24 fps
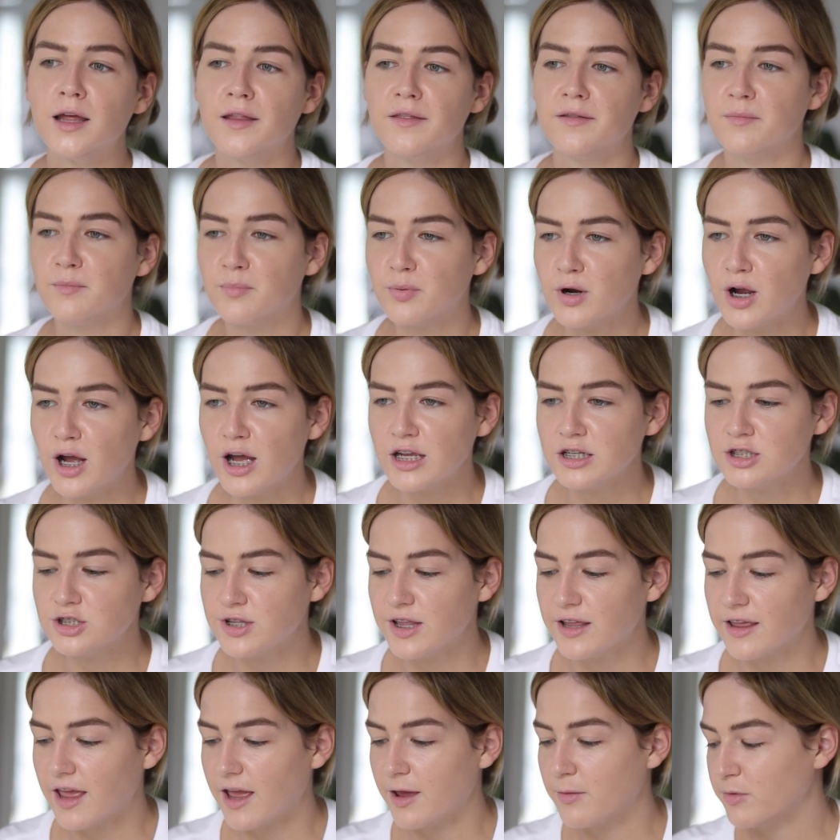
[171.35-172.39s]
the brush
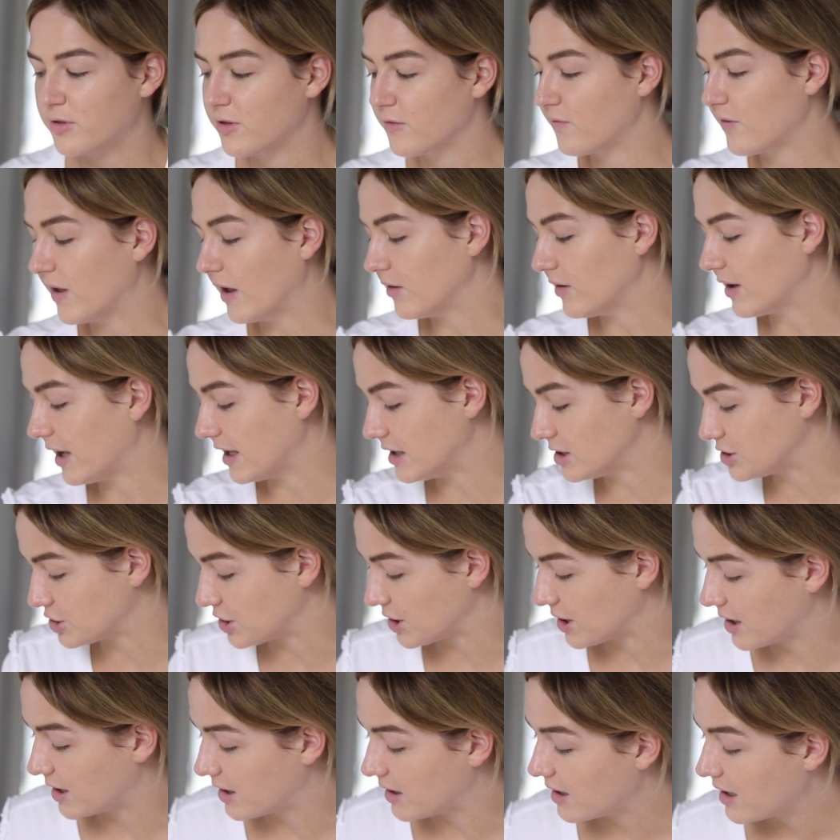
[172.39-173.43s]
that came with the
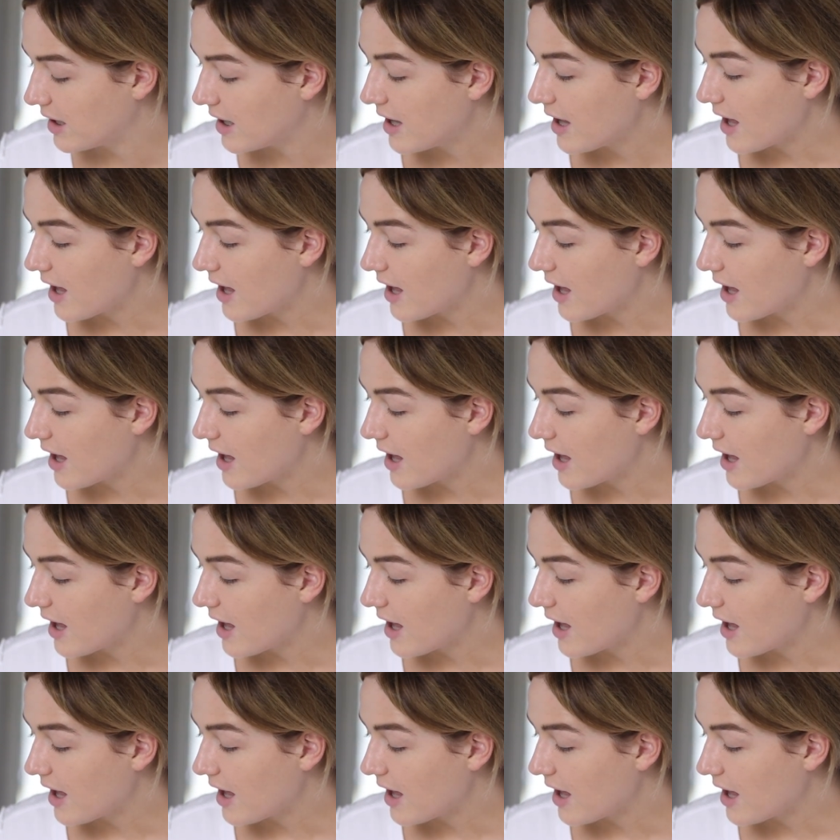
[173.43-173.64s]
foundation,